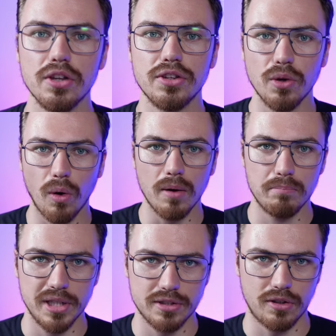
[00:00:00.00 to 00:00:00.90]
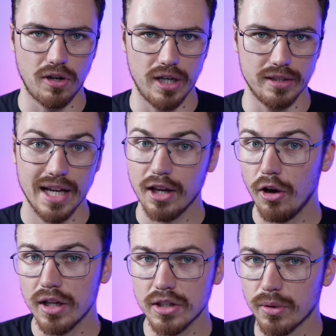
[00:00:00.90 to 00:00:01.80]
your Bitcoin. And I
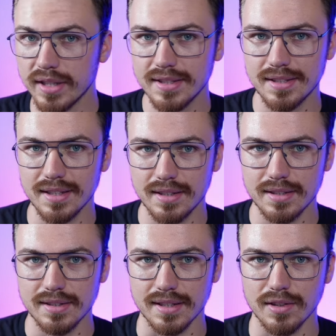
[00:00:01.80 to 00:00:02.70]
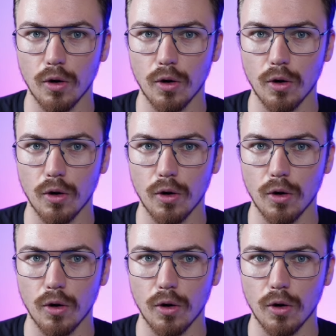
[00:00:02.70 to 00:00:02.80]
heard a crazy statistics.